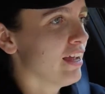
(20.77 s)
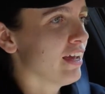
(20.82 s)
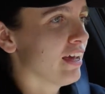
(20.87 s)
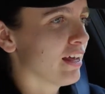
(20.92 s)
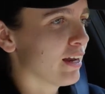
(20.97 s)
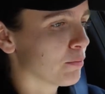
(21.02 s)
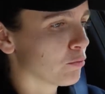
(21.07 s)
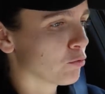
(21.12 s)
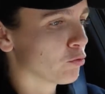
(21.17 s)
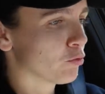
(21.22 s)

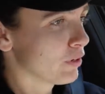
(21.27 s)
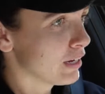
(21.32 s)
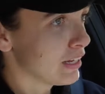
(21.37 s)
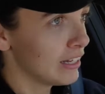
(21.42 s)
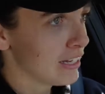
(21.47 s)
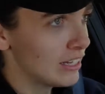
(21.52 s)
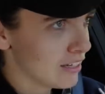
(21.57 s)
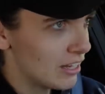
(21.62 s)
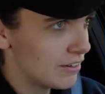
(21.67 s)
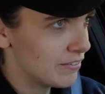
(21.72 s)
and I'm
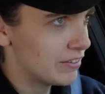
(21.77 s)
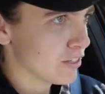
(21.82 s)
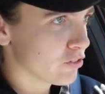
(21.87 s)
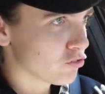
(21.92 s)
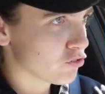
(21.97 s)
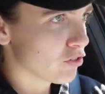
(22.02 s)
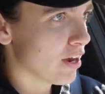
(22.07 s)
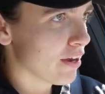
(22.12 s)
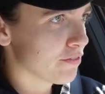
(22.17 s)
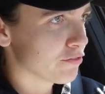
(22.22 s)
really loving the
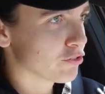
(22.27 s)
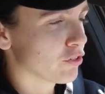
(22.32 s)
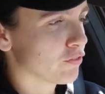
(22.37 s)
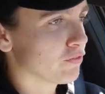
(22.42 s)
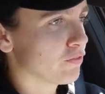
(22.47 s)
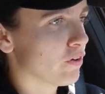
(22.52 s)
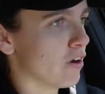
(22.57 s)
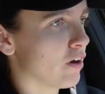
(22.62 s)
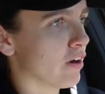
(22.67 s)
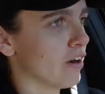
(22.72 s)
drive so
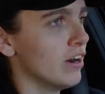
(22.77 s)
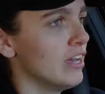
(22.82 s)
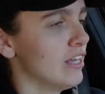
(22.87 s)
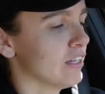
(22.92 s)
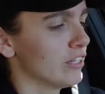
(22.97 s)
far.